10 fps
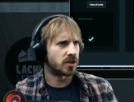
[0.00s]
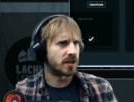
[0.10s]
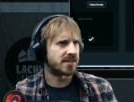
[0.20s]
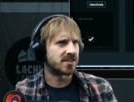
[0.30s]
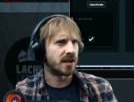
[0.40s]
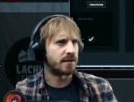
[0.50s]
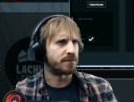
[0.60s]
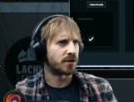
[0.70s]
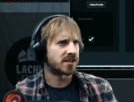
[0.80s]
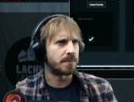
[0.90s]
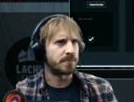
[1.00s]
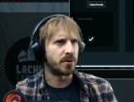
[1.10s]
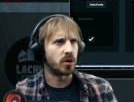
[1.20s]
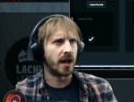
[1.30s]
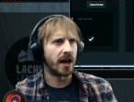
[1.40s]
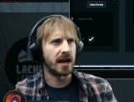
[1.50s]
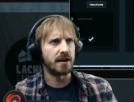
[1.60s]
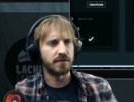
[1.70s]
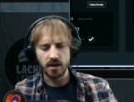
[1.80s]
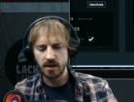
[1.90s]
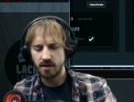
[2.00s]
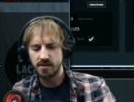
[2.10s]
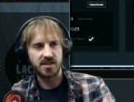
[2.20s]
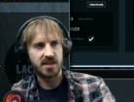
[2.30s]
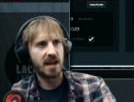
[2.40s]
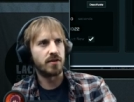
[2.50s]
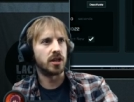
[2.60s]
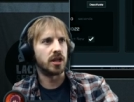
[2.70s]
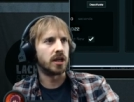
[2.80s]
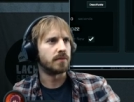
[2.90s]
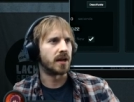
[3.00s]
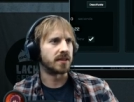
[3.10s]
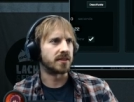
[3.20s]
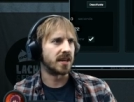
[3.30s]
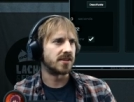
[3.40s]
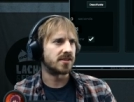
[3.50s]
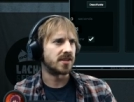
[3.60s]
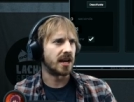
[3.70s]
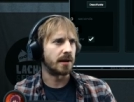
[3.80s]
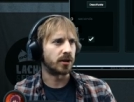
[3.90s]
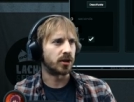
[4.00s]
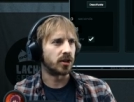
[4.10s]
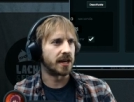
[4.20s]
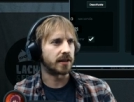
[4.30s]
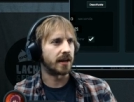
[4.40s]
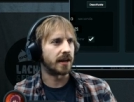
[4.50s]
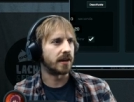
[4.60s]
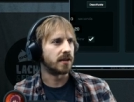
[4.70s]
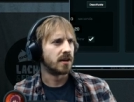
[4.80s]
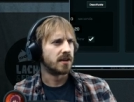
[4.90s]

So let's say, for example, I have 70 like this, and I collect a